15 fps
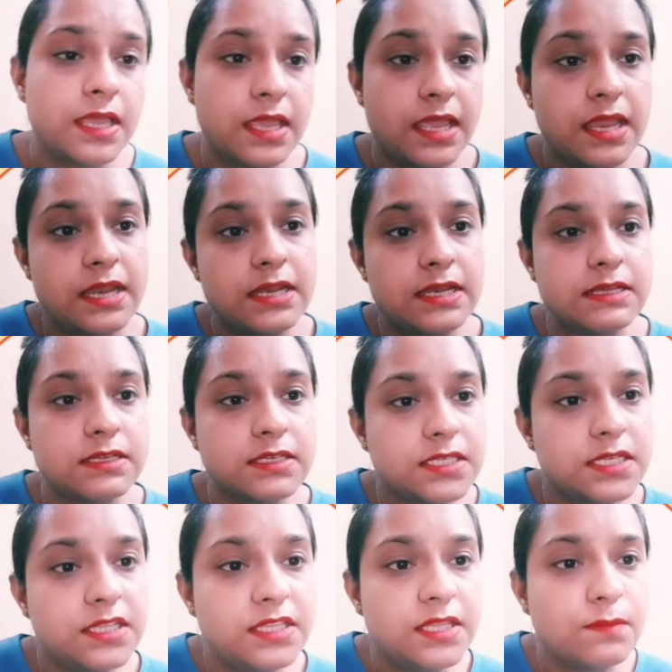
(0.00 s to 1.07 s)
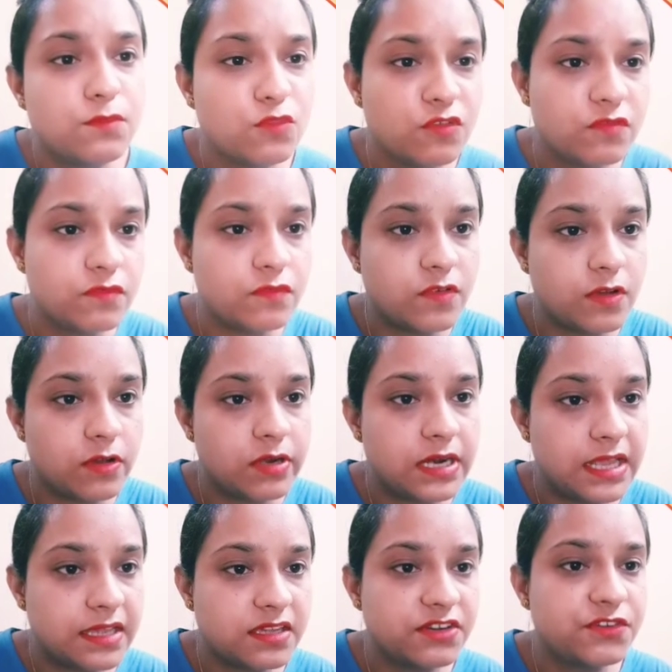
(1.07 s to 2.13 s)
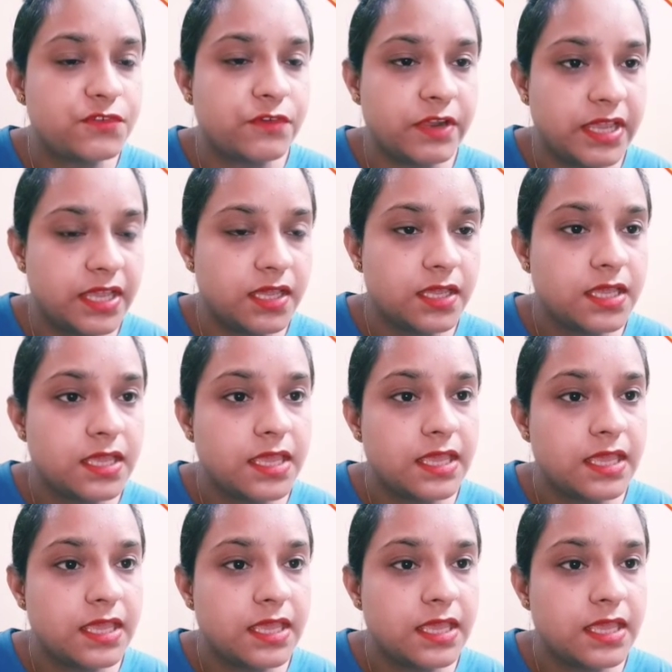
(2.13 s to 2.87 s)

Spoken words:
and they move on like a tray,